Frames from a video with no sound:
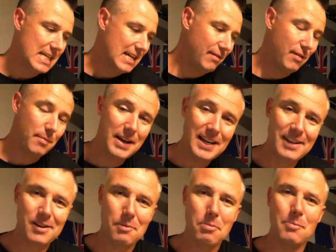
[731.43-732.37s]
For me,
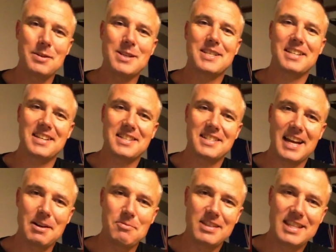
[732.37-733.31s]
I'm probably just going to
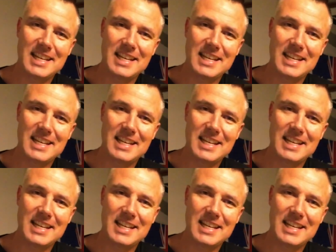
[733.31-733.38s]
stay with